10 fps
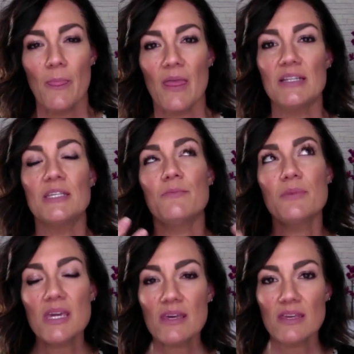And to
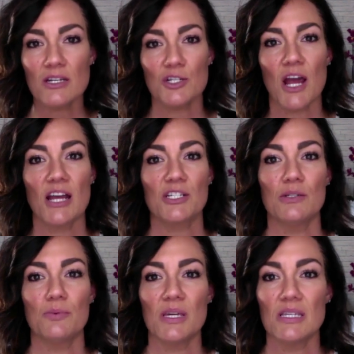me, the
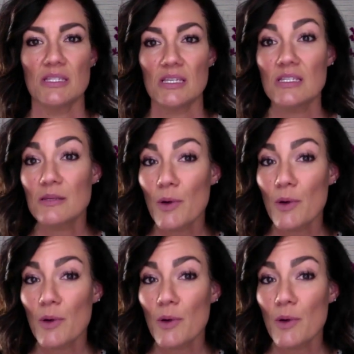attraction piece is the